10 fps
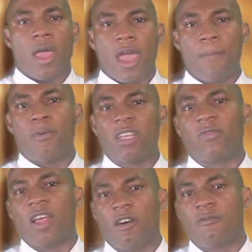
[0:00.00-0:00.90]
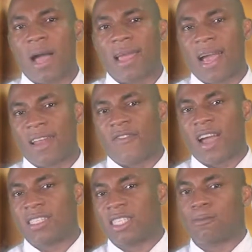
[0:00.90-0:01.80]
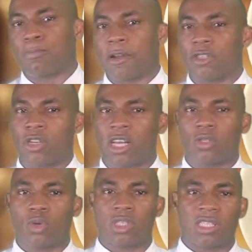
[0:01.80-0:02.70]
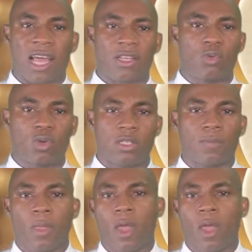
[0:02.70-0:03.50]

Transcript: A priest friend of mine advises parishioners to start with